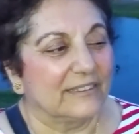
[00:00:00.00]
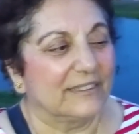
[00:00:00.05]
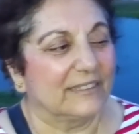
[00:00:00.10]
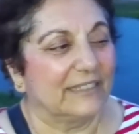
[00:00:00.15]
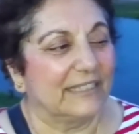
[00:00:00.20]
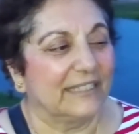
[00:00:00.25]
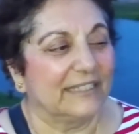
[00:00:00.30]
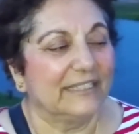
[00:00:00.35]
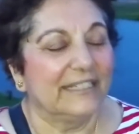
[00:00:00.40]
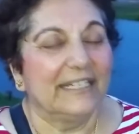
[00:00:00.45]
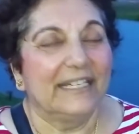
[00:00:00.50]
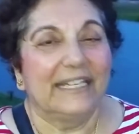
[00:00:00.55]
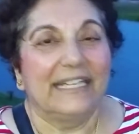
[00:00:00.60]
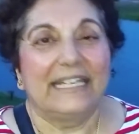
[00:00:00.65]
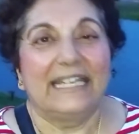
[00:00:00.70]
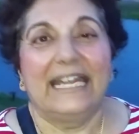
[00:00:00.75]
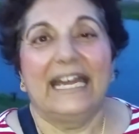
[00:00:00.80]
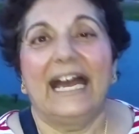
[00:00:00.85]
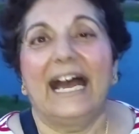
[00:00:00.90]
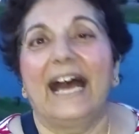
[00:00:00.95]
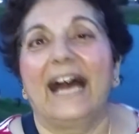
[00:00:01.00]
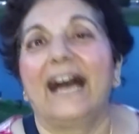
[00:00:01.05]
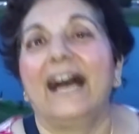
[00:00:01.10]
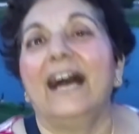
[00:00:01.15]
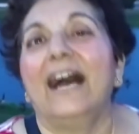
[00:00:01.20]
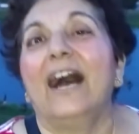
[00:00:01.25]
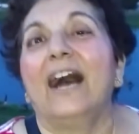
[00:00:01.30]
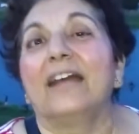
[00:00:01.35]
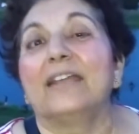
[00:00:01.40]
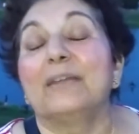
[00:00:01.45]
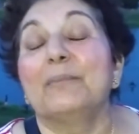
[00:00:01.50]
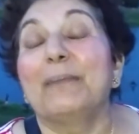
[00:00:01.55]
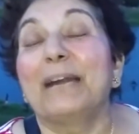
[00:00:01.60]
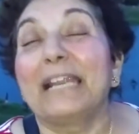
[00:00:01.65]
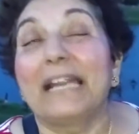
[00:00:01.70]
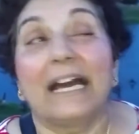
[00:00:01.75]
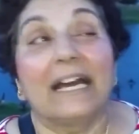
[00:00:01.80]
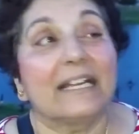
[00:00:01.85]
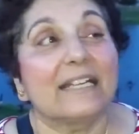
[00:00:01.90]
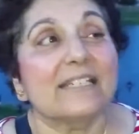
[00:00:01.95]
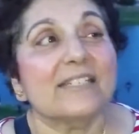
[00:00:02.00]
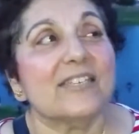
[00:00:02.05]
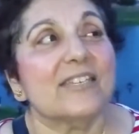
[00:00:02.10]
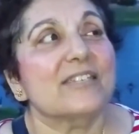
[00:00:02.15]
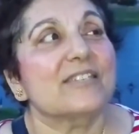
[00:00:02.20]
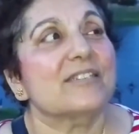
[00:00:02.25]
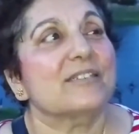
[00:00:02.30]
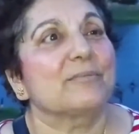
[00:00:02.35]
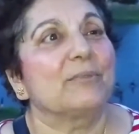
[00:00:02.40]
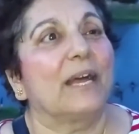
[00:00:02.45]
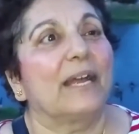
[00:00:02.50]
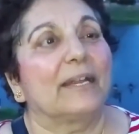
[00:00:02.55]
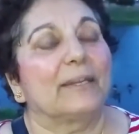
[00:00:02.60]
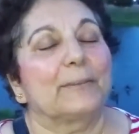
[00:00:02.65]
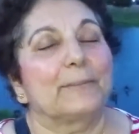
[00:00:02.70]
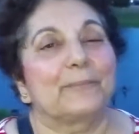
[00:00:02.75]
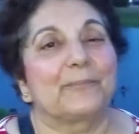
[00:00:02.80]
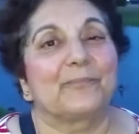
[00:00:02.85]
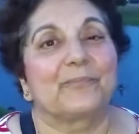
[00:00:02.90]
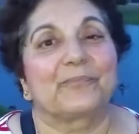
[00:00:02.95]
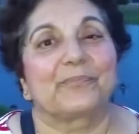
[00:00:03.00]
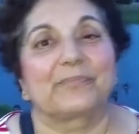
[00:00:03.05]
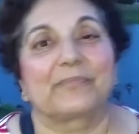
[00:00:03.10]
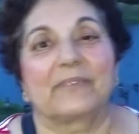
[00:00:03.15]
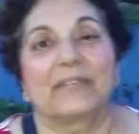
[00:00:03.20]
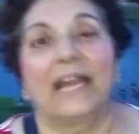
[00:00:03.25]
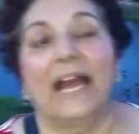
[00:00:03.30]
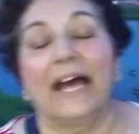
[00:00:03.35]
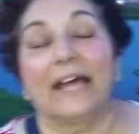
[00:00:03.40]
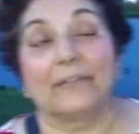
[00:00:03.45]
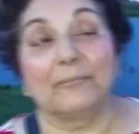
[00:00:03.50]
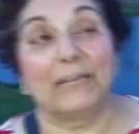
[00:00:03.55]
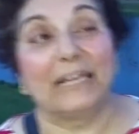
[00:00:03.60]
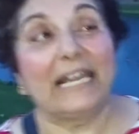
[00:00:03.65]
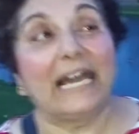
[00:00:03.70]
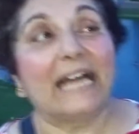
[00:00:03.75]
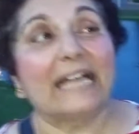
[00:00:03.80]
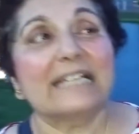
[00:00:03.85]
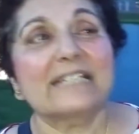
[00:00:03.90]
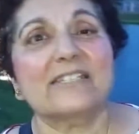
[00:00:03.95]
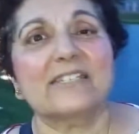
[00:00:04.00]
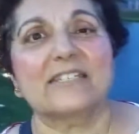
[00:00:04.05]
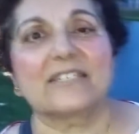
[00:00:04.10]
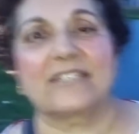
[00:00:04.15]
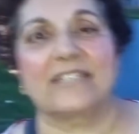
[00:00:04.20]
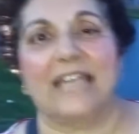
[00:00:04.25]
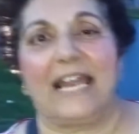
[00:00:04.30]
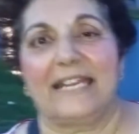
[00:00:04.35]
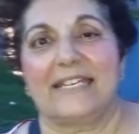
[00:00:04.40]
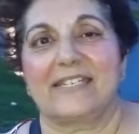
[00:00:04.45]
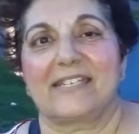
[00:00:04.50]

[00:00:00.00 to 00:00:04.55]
our time. Yeah, the malakas. And they're rude. Yeah, malakas. It's like